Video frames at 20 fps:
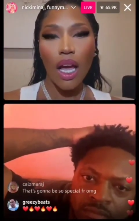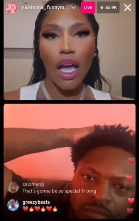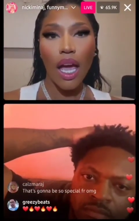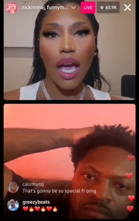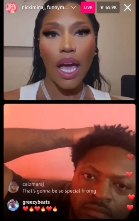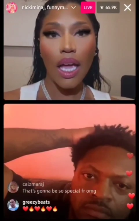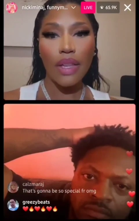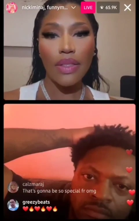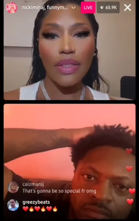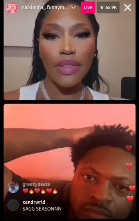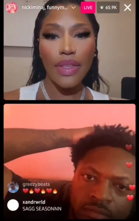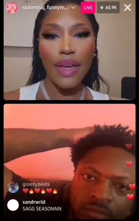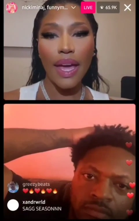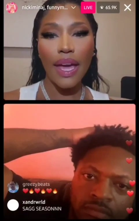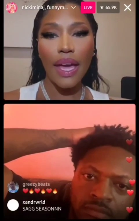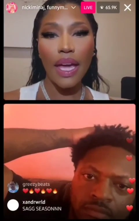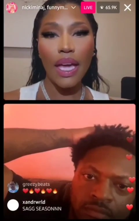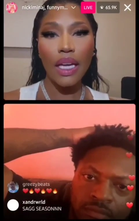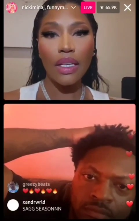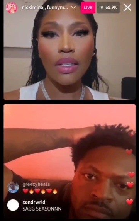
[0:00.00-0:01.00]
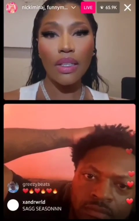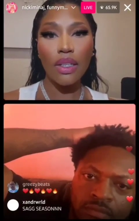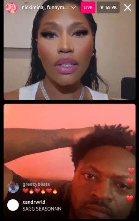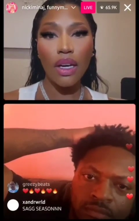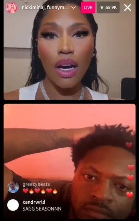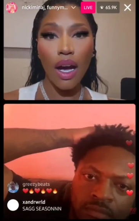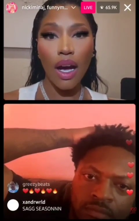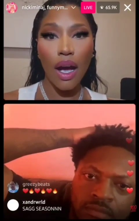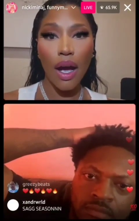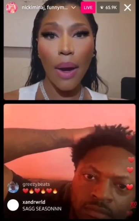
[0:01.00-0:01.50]
Speaker 1: And then
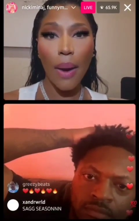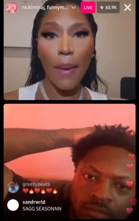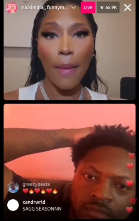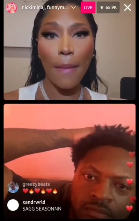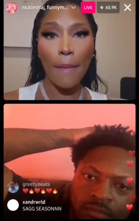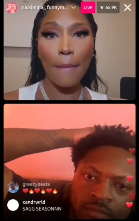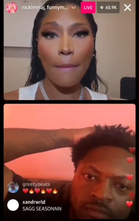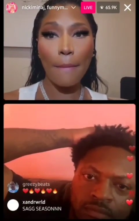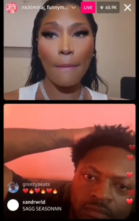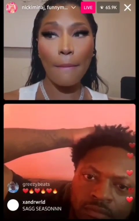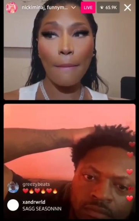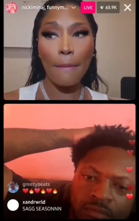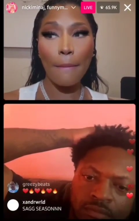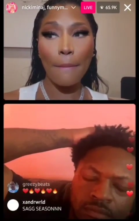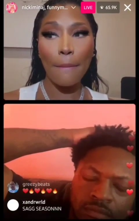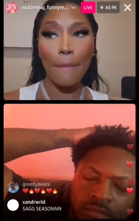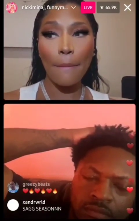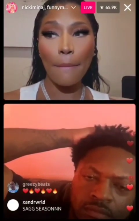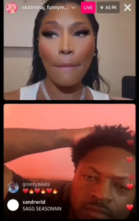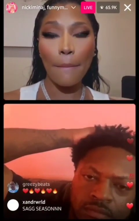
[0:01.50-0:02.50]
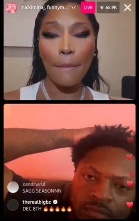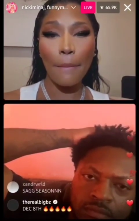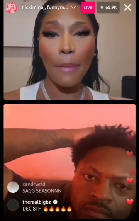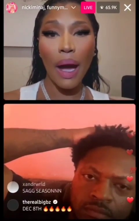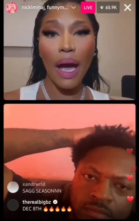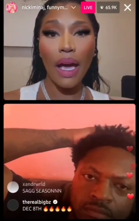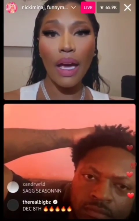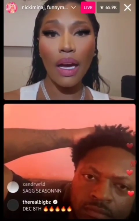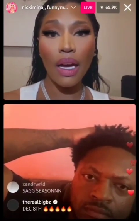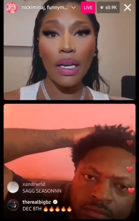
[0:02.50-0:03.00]
um,
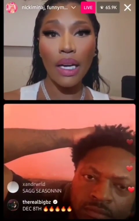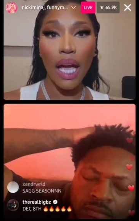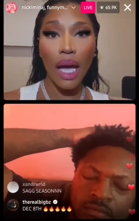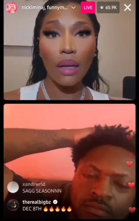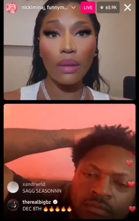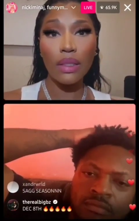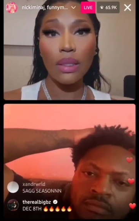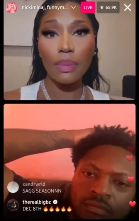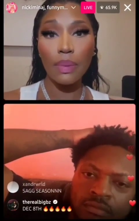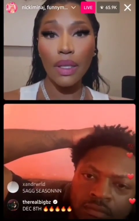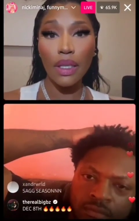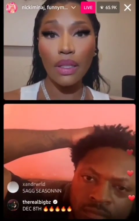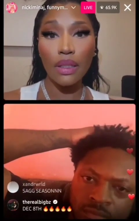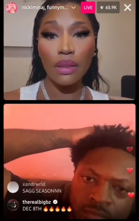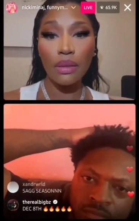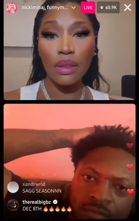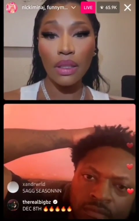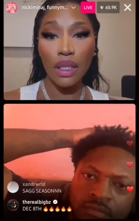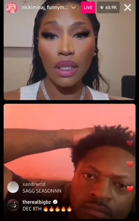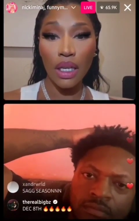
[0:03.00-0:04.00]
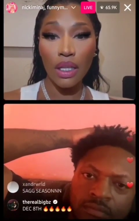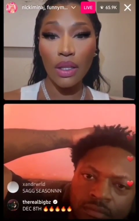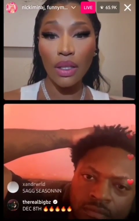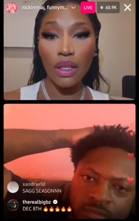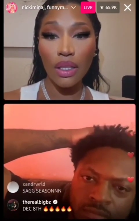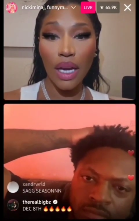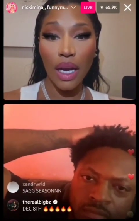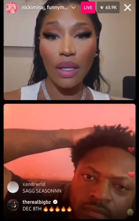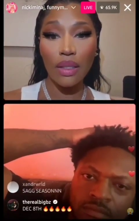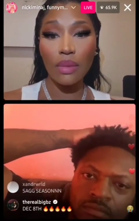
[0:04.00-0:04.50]
my announcement, the other
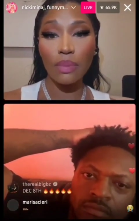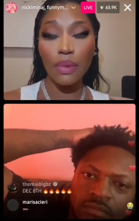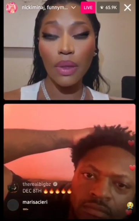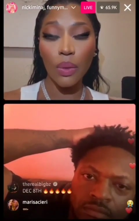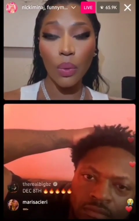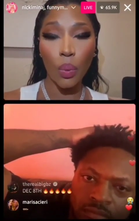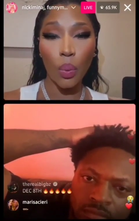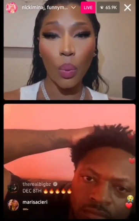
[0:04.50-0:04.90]
announcement